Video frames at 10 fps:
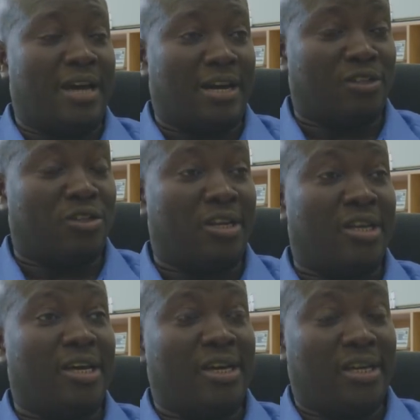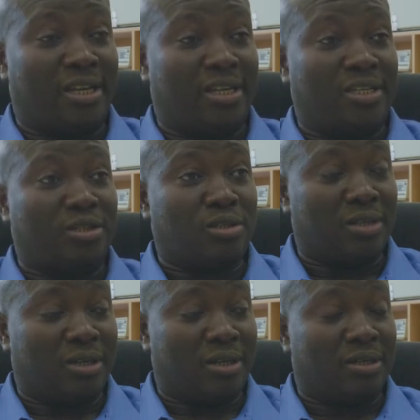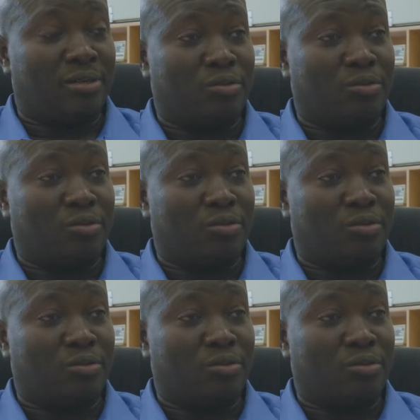Actually, it is uh,